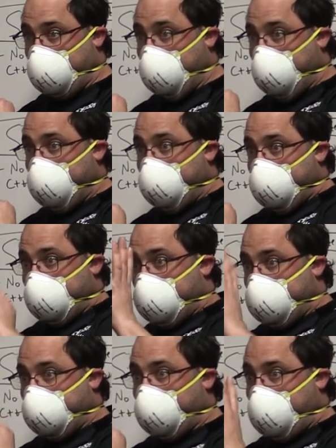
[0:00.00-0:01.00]
know,
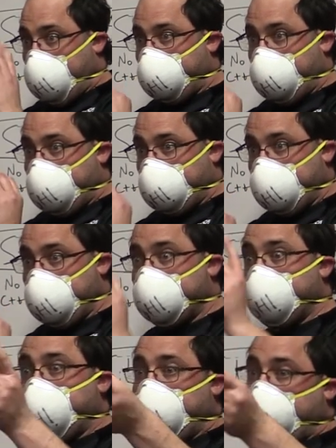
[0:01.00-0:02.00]
give a Wi-Fi from
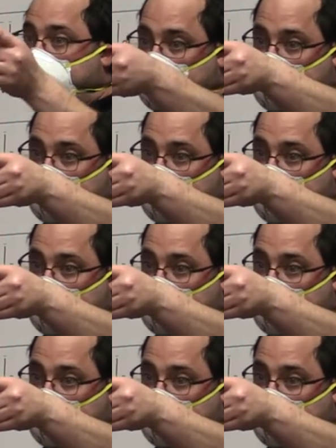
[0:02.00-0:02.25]
this phone or